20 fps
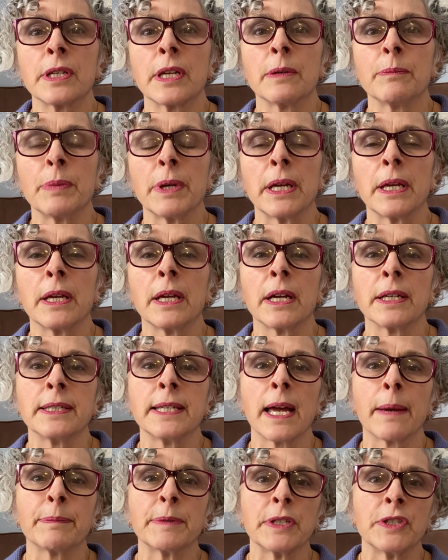can be
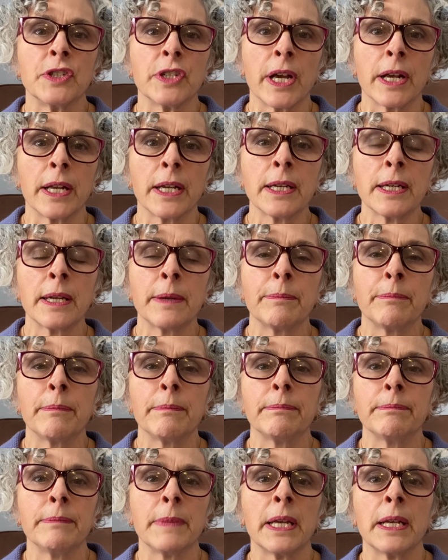adaptogenic,
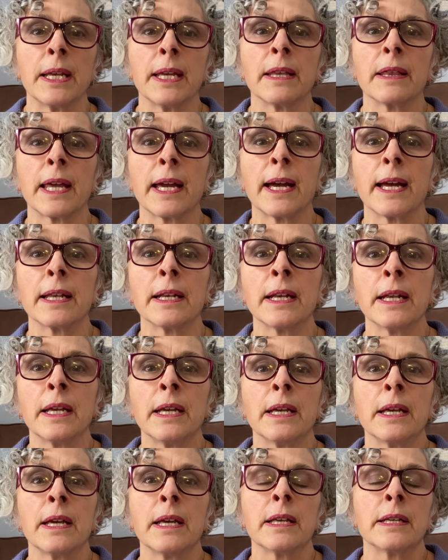meaning that
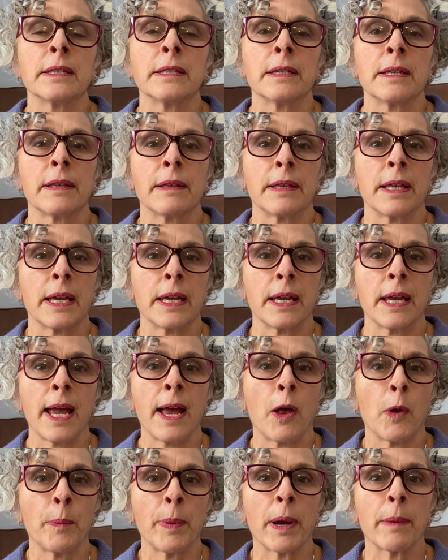they
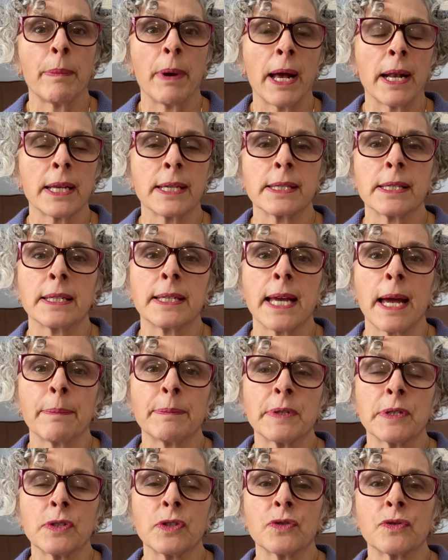help our bodies adapt
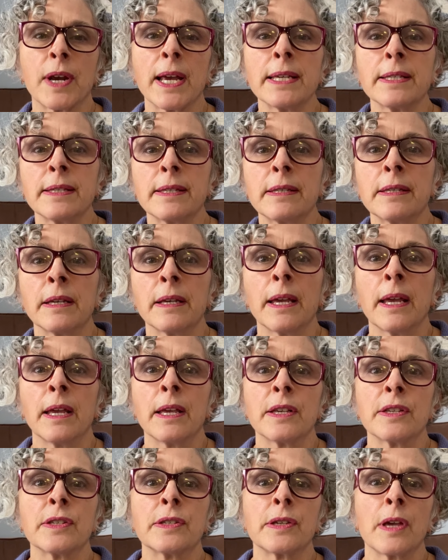to stress.
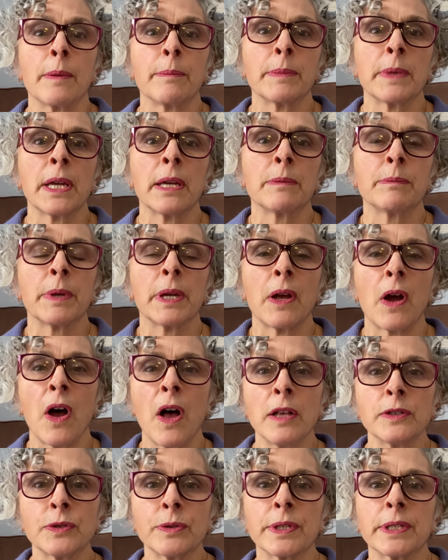Some can be
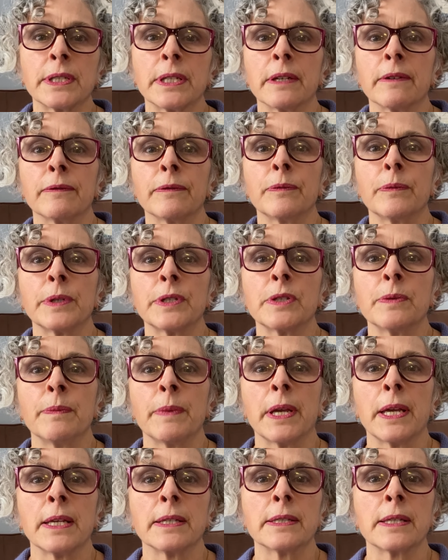alterative, which
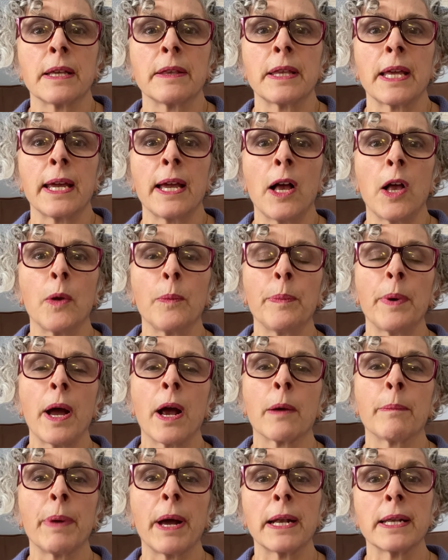means that they help
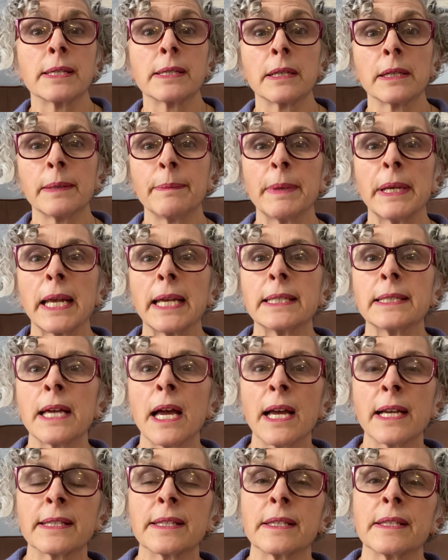our bodies eliminate
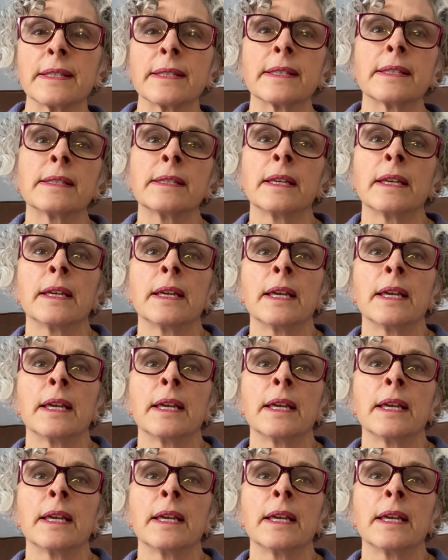toxins.